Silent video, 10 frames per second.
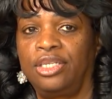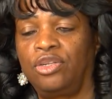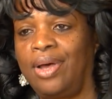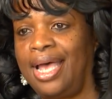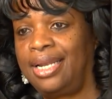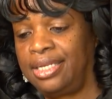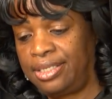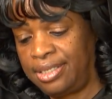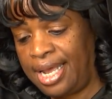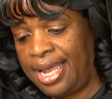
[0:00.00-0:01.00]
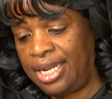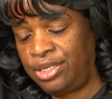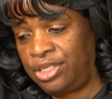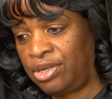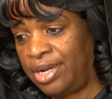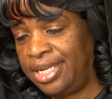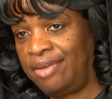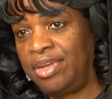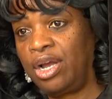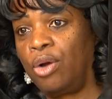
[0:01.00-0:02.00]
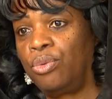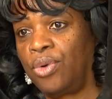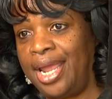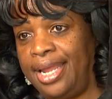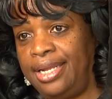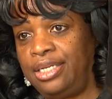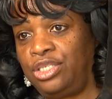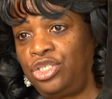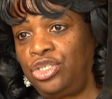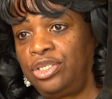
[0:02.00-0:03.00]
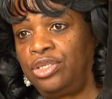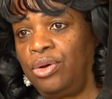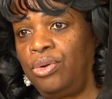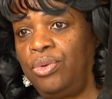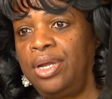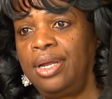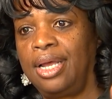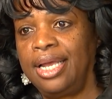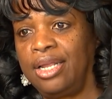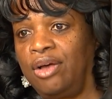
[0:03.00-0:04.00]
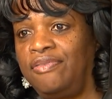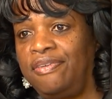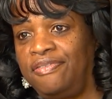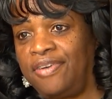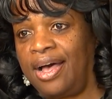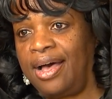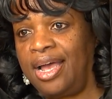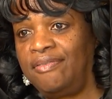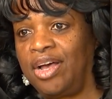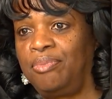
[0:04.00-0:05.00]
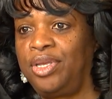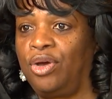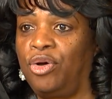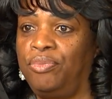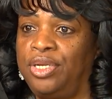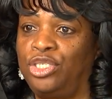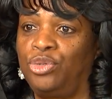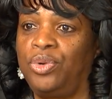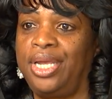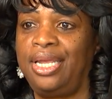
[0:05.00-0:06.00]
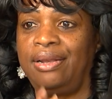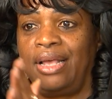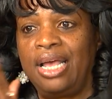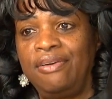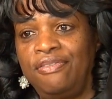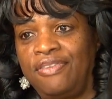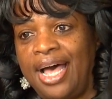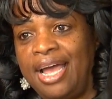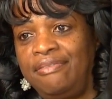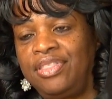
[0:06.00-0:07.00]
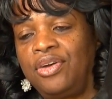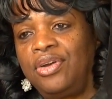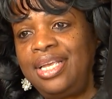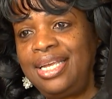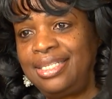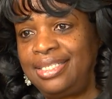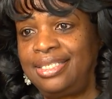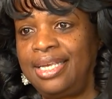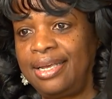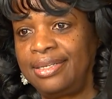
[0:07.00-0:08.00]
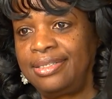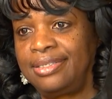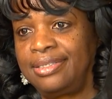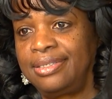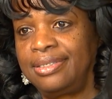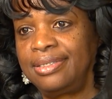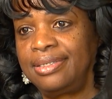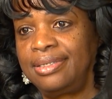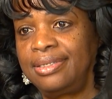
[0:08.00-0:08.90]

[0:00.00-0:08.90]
So I had to start giving a range. So I get off at 5, I'll be home between 5:30 and 6,